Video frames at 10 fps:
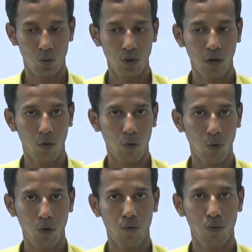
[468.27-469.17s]
the
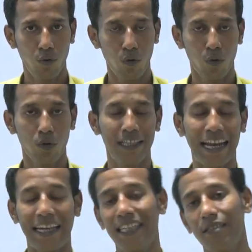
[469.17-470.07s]
whole flow,
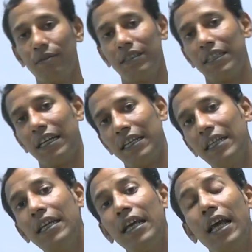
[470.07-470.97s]
that is basically
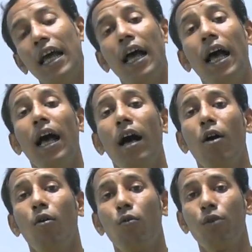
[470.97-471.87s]

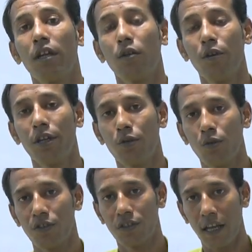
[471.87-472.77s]
we are going to
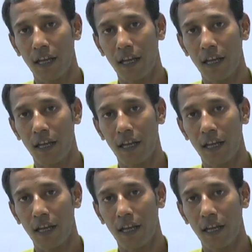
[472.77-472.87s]
design